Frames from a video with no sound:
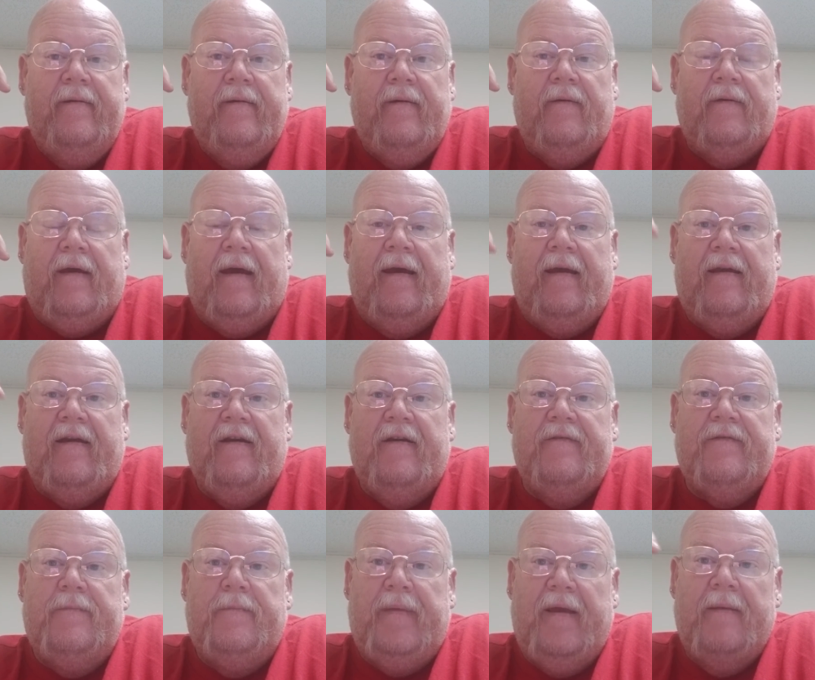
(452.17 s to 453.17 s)
Okay,
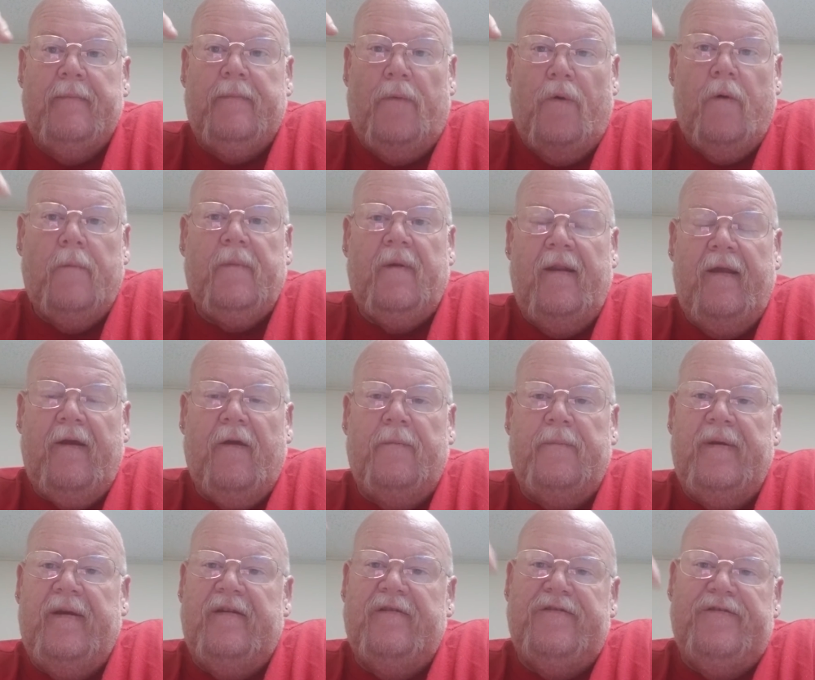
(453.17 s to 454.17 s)
because being morbidly
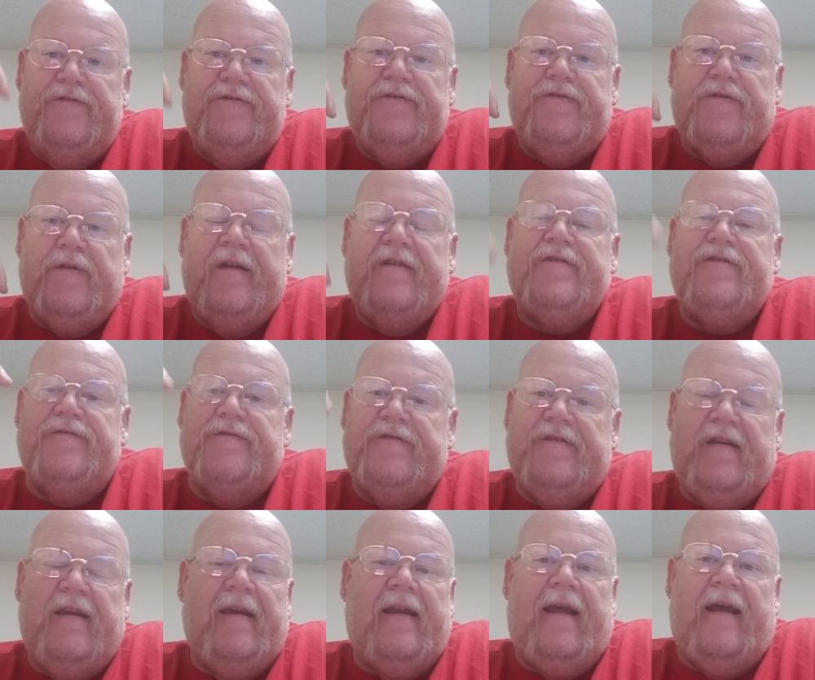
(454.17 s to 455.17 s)
obese, you stretch your
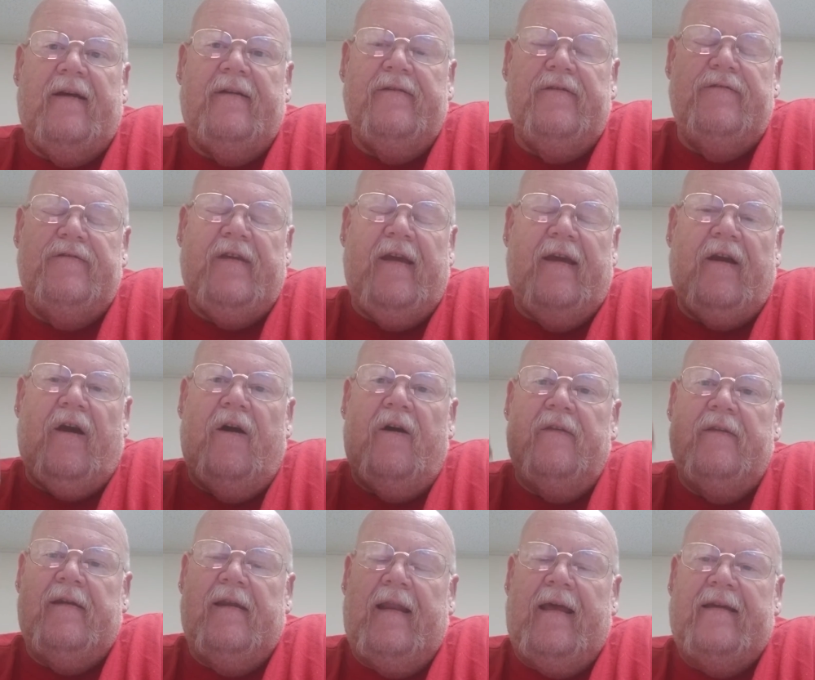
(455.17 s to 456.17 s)
skin out. You take all
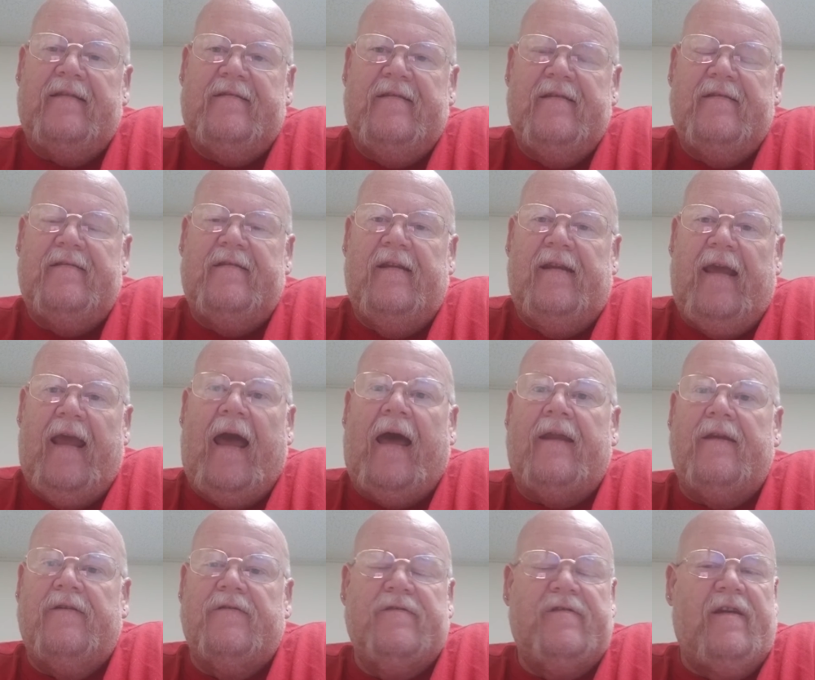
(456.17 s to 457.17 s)
the elasticity out
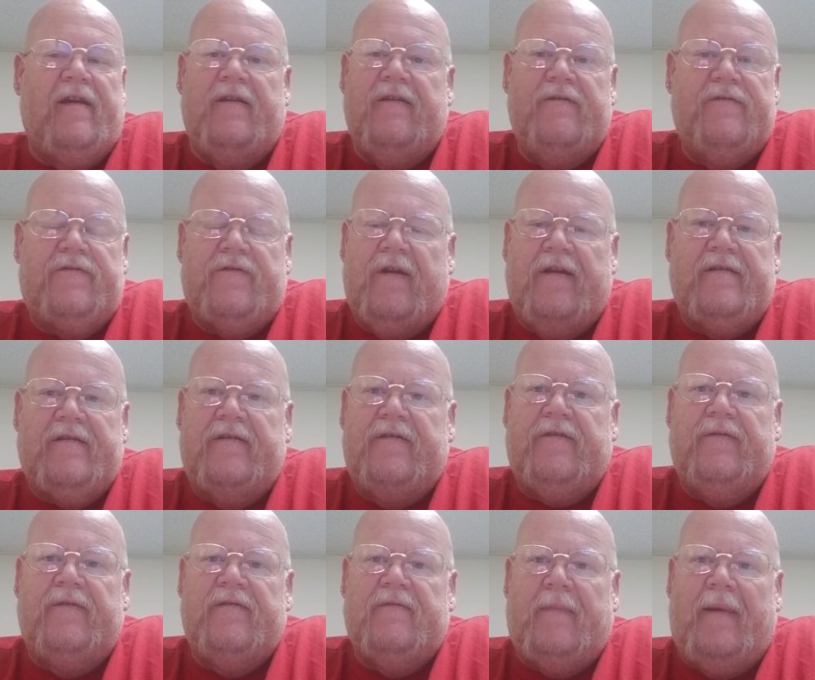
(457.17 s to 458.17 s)
of your skin. You stretch it
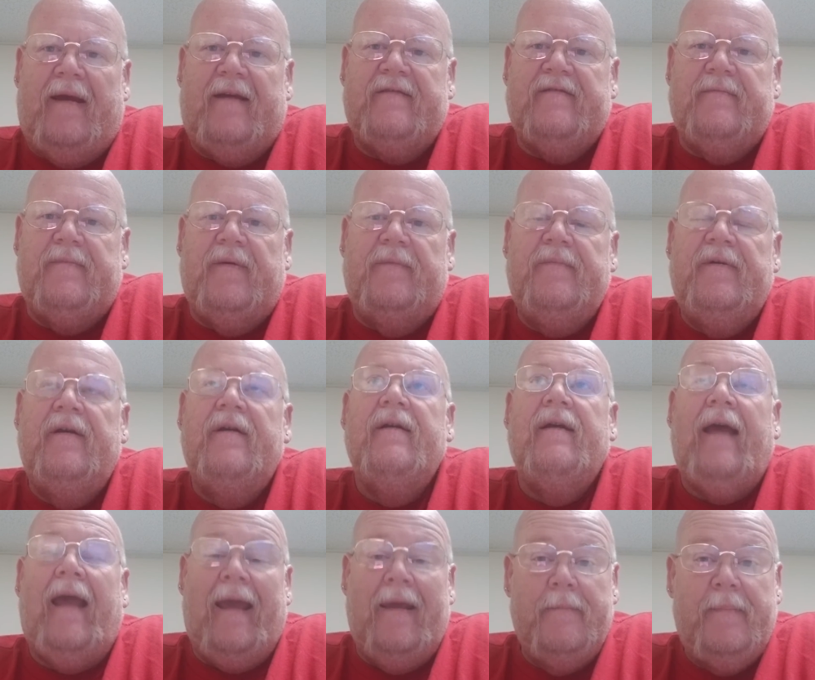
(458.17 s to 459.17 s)
to its maximum
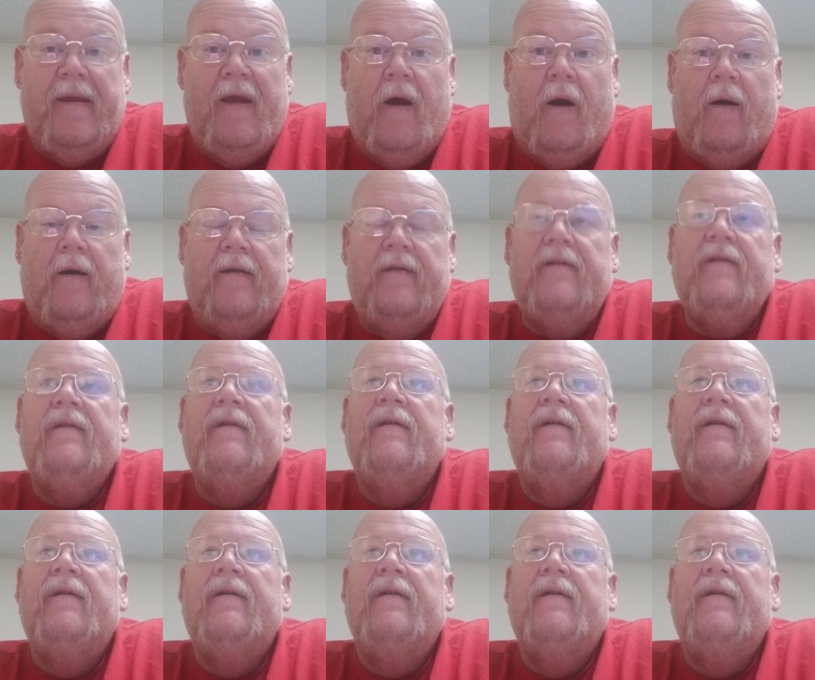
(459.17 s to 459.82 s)
and beyond.